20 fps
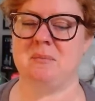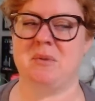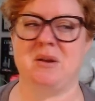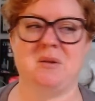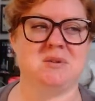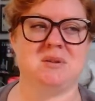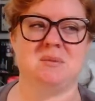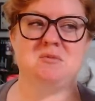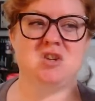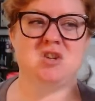but it
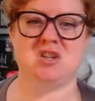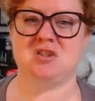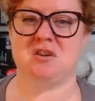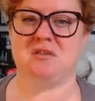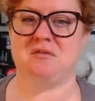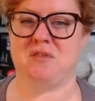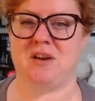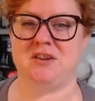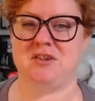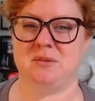was some gesture
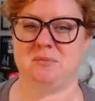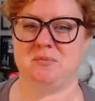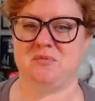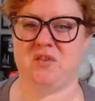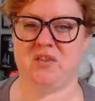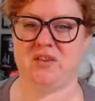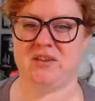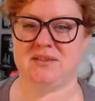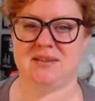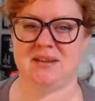of friendship
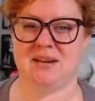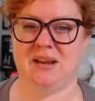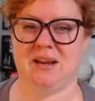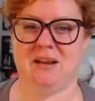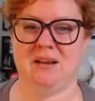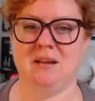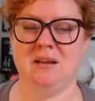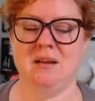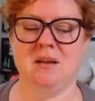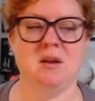for the
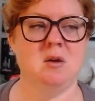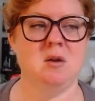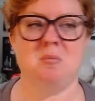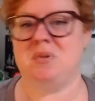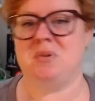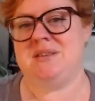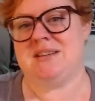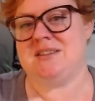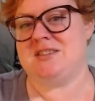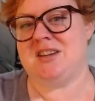city,
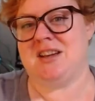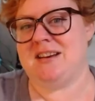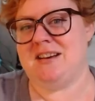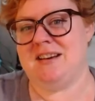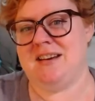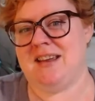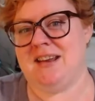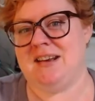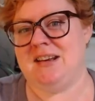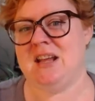but it's actually kind
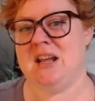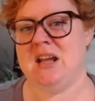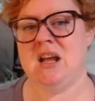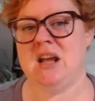of neat.